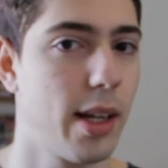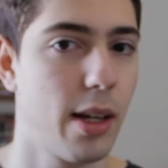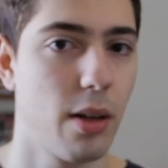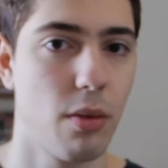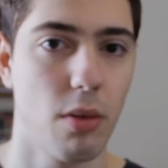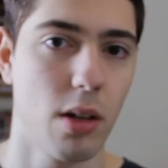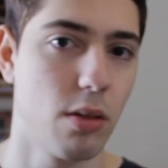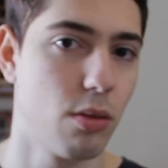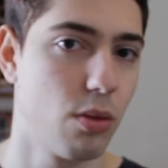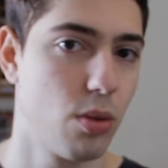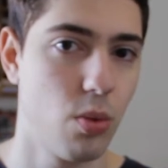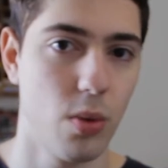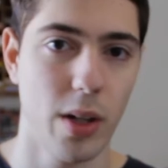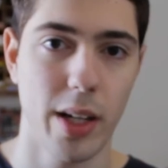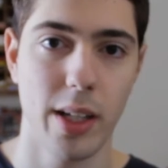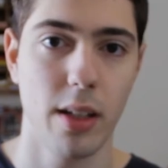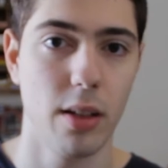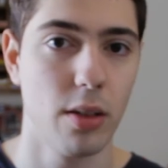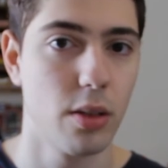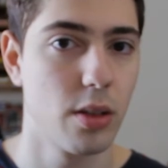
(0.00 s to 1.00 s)
like around
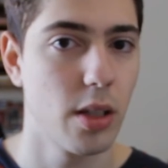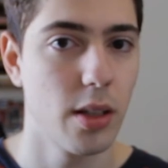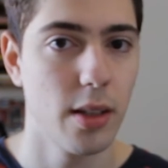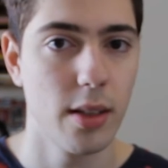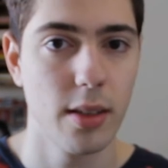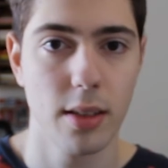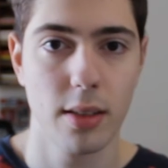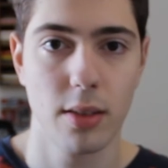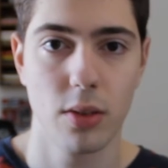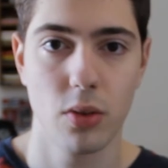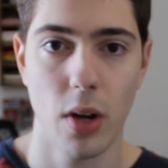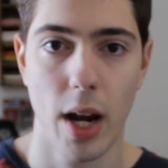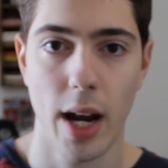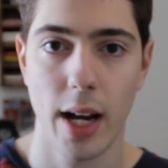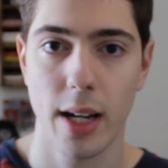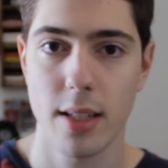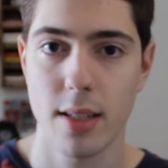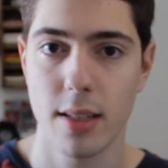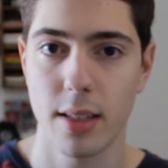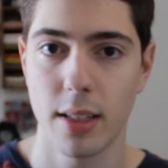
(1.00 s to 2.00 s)
20 or 30
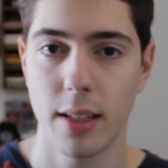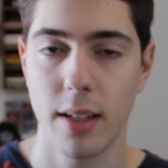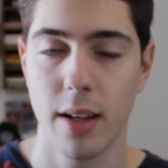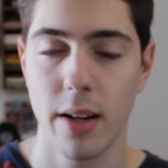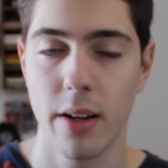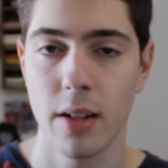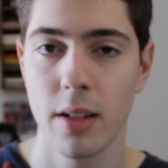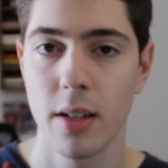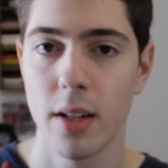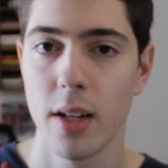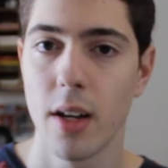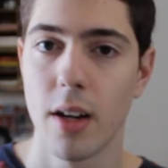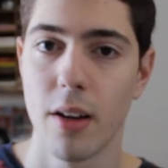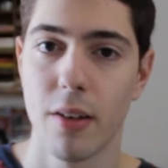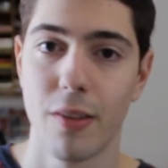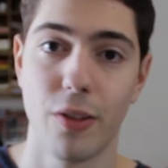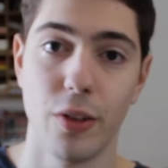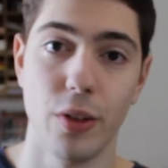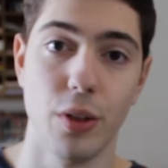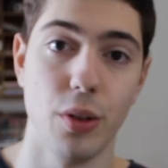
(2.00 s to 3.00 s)
tracks in there
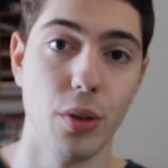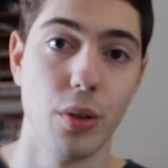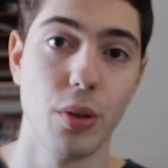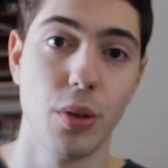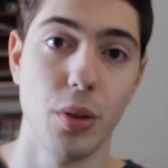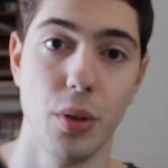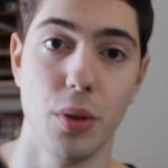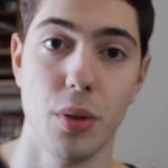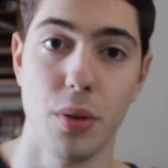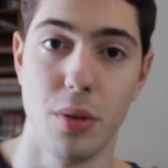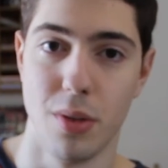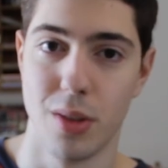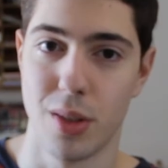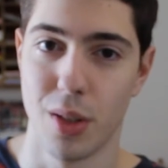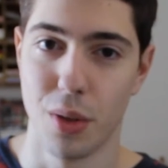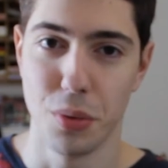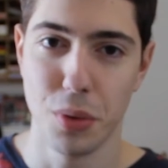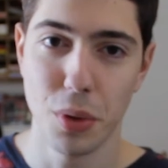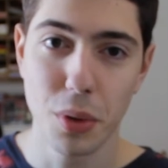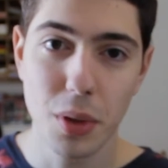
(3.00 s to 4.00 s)
for you to use,
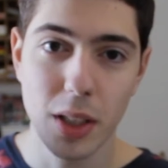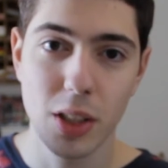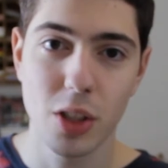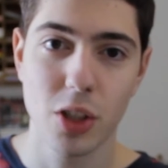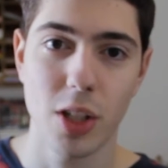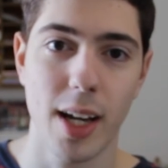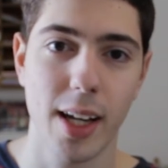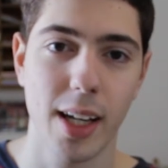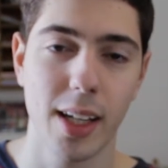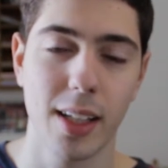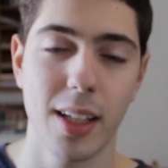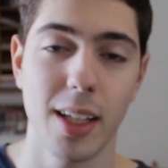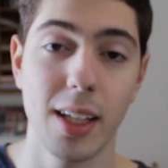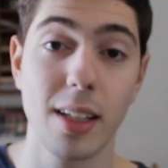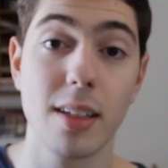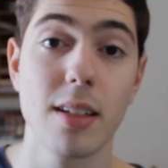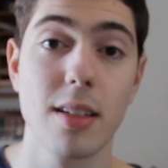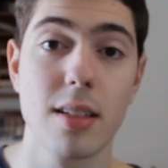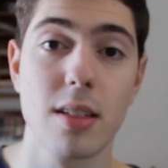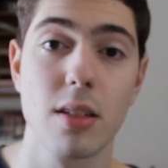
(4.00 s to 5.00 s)
so you can check it
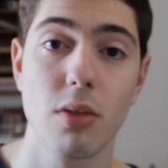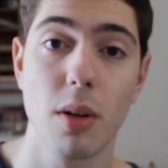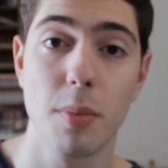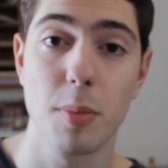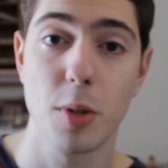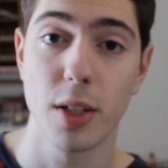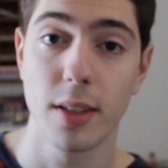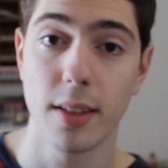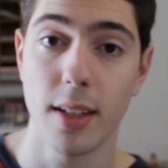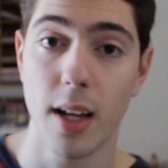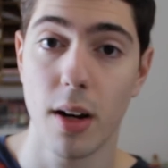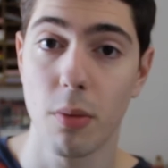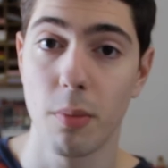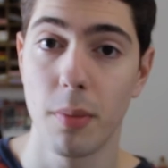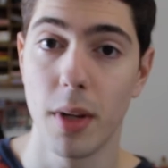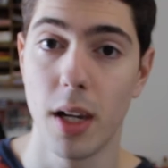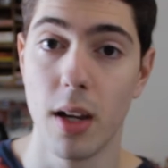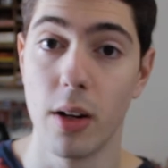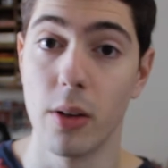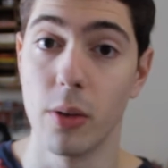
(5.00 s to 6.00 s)
in the description
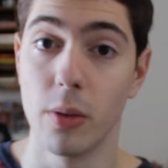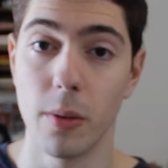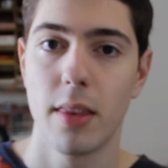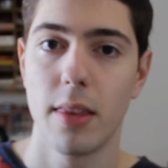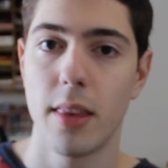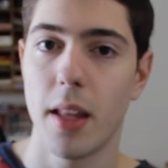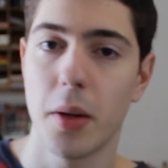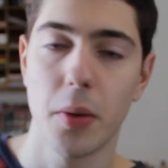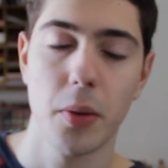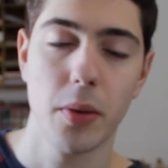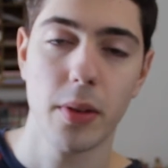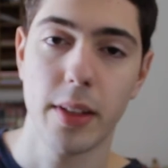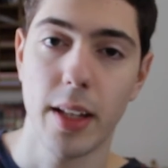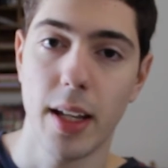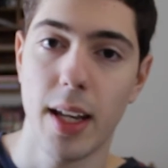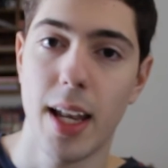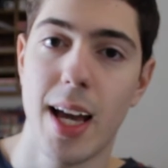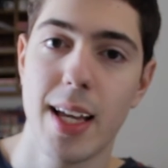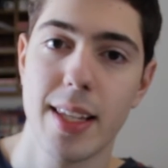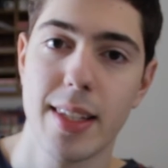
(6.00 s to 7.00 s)
down below. Now,
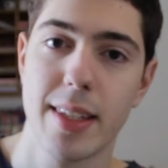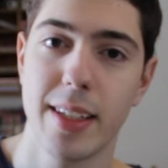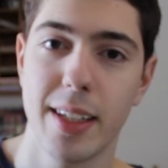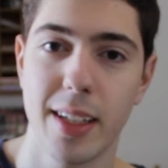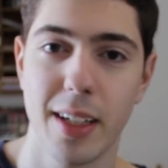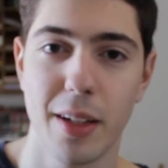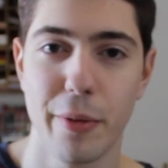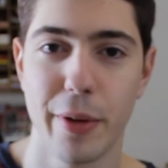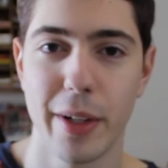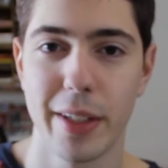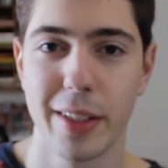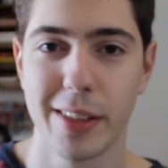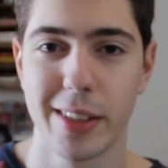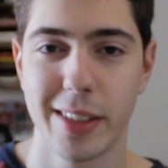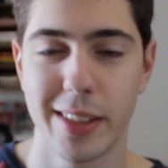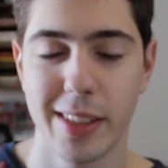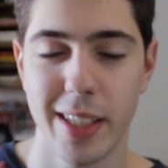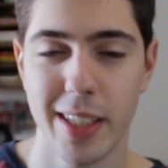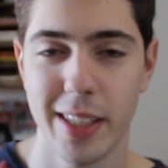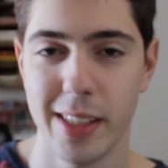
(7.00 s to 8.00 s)
the last thing I want to
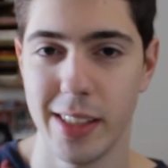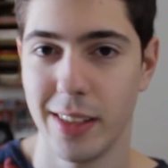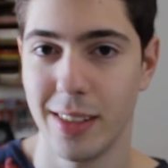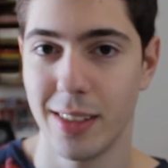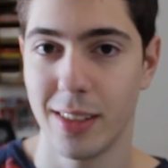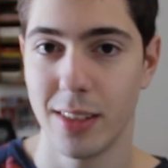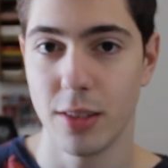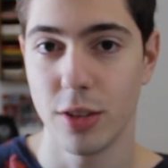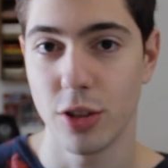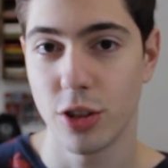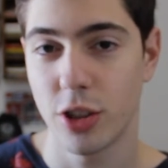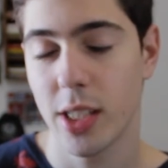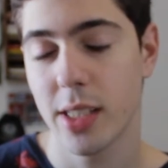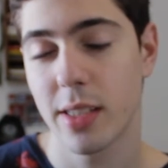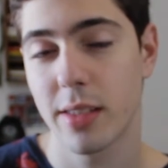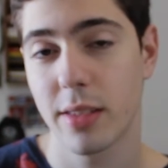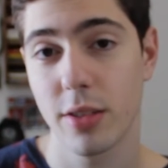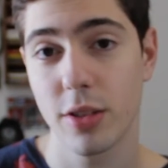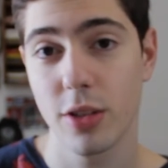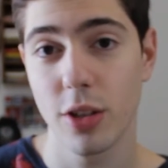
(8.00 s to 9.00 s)
say is
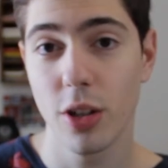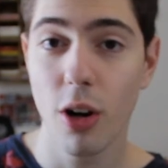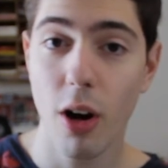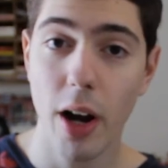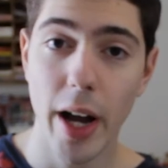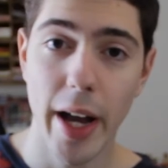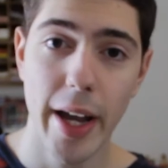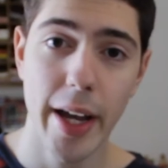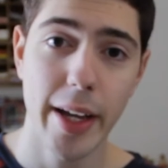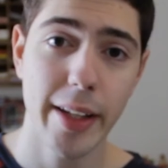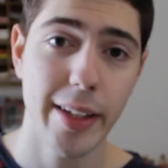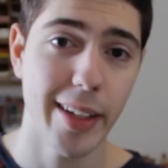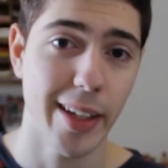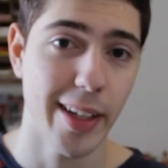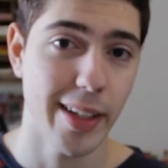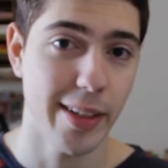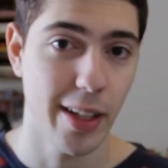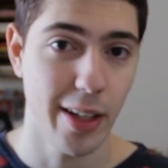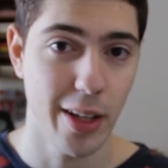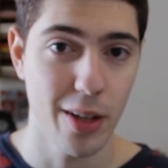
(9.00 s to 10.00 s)
just go ahead
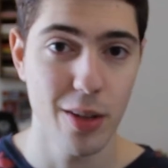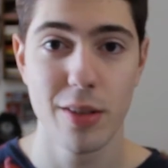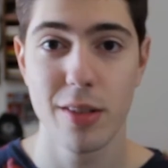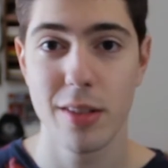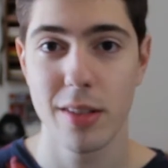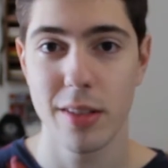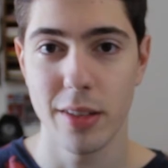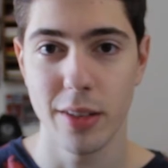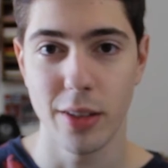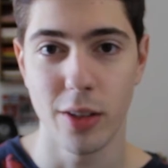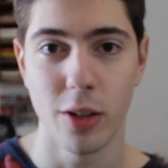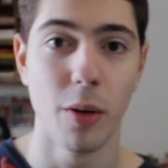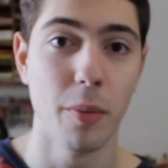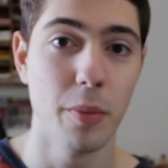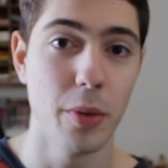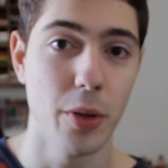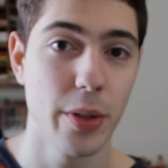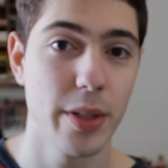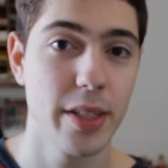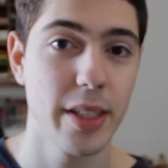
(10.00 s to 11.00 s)
and use your
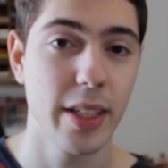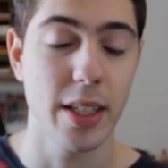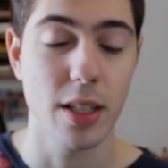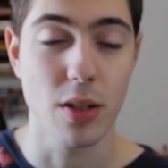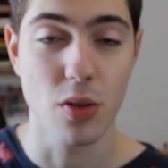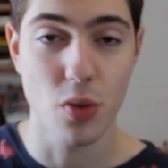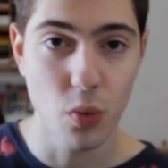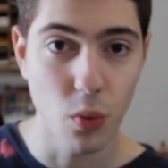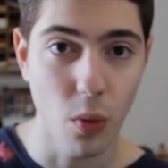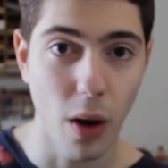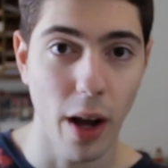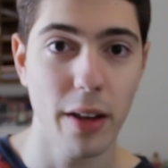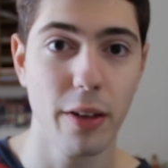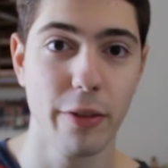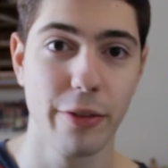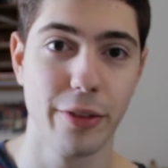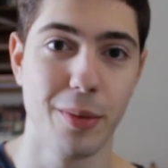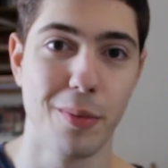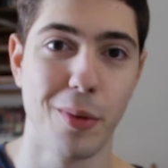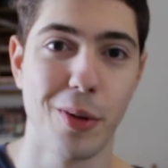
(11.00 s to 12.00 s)
music. It's one
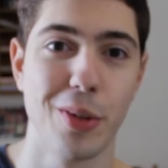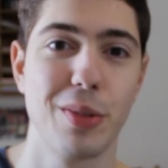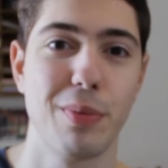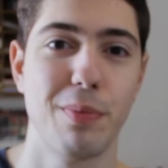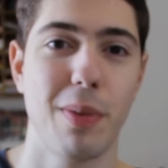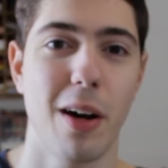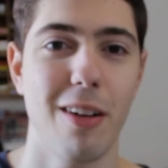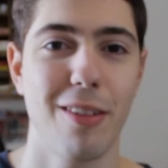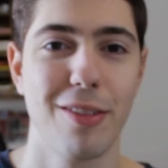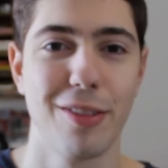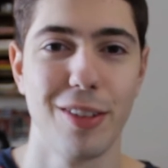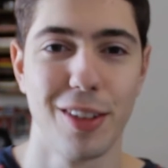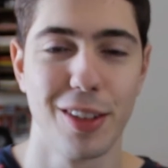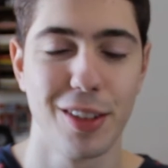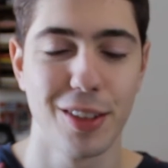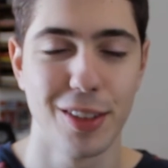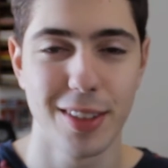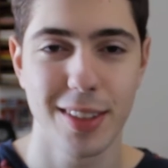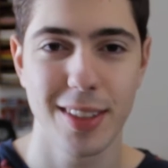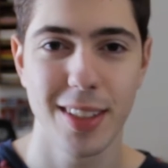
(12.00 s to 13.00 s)
of the most powerful
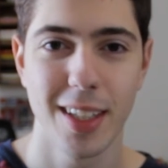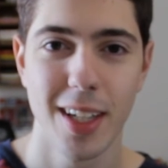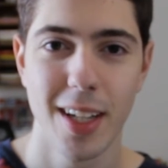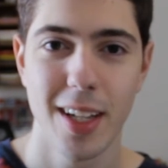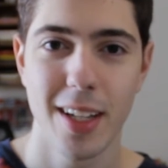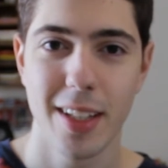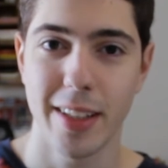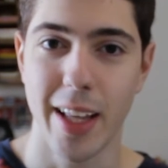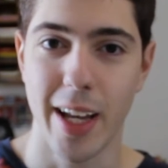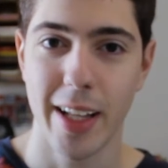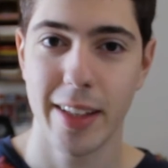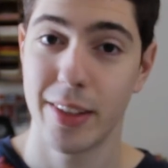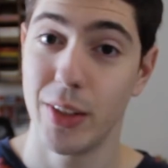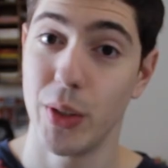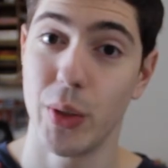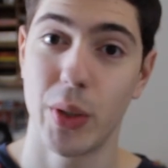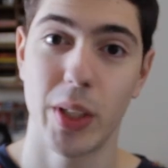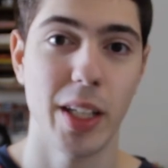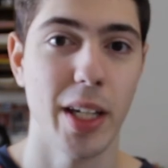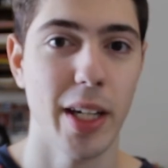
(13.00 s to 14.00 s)
tools that
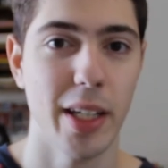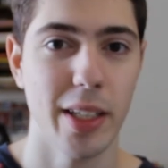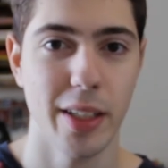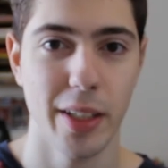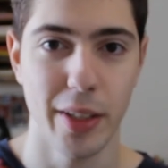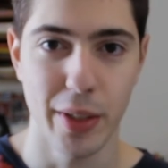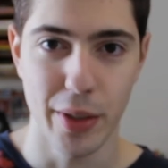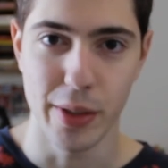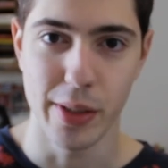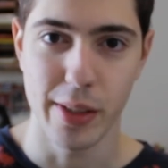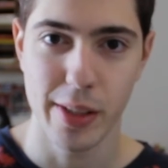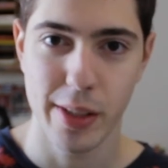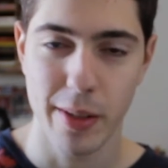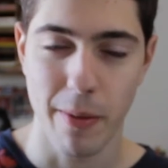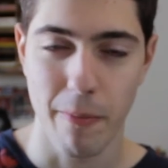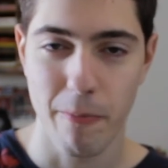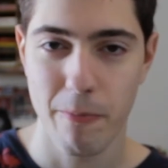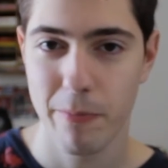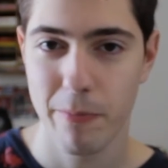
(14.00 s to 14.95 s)
you can use.